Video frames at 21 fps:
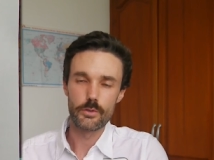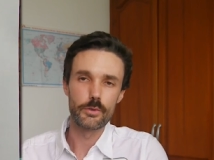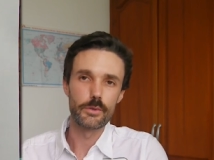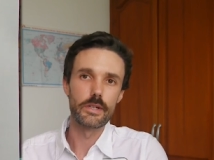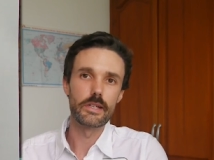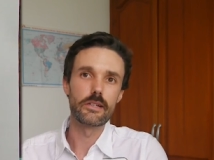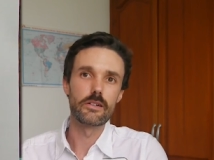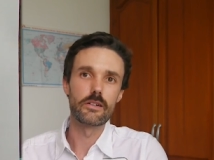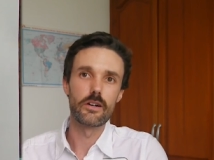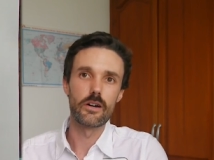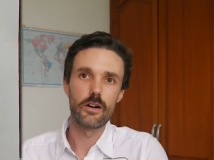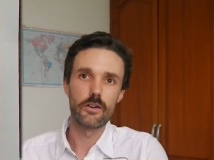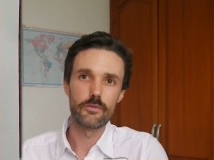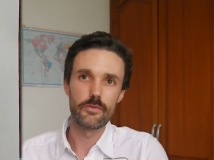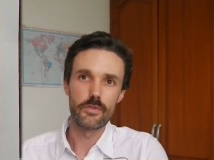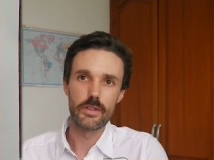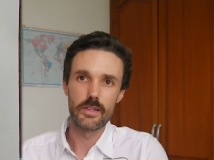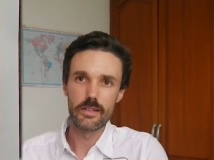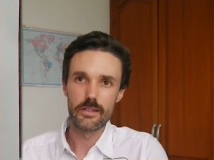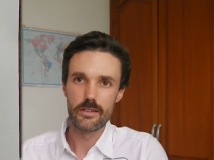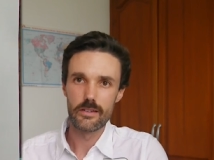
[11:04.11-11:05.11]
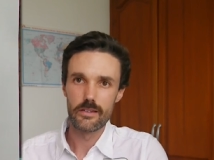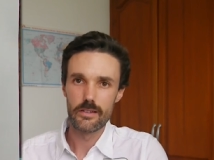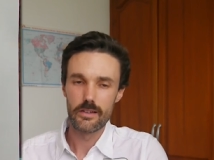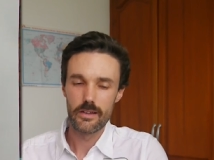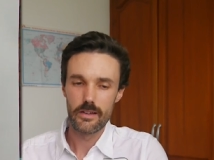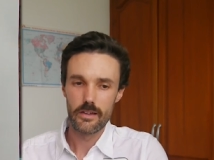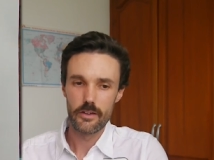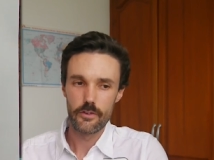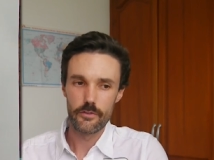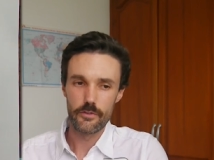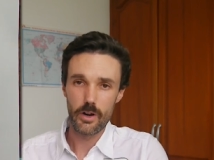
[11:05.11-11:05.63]
green coffee
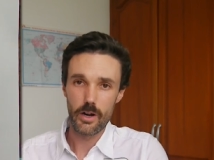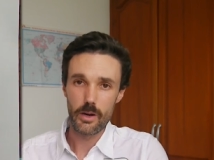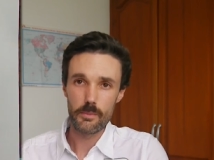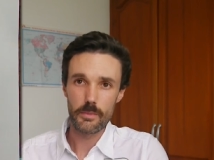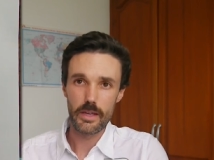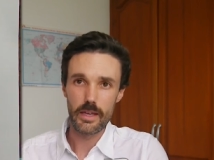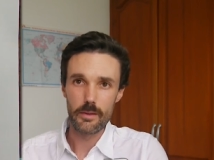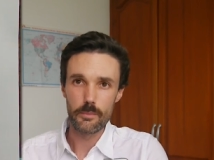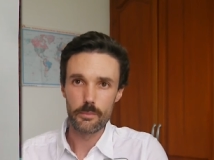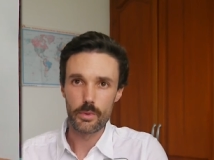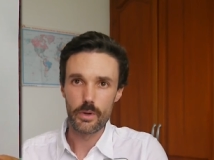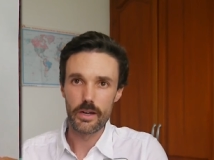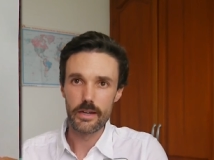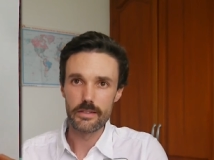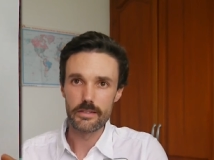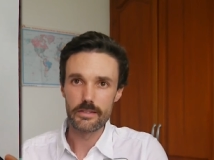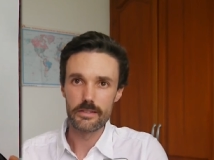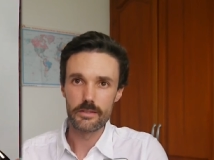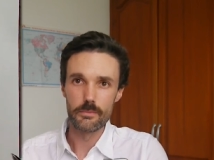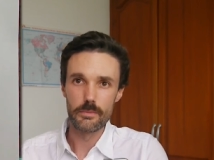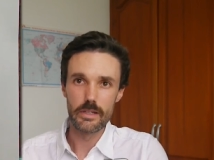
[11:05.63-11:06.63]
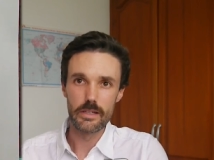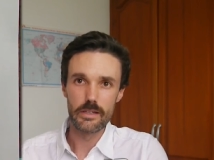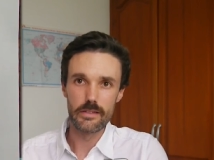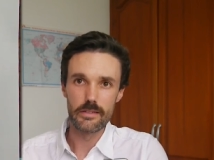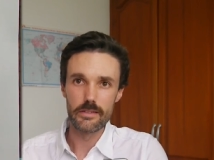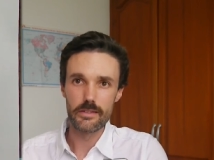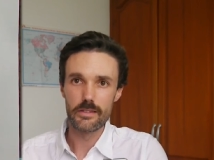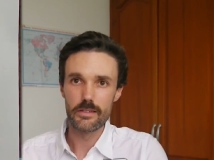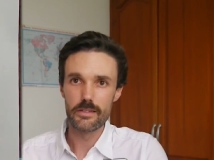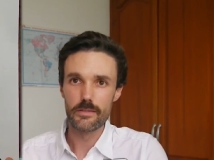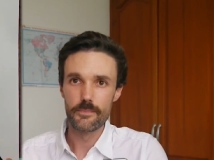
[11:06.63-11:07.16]
farm gate price
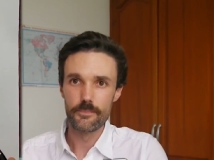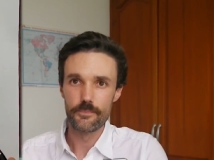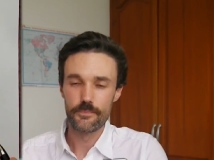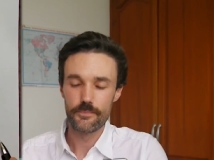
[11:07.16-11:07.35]
means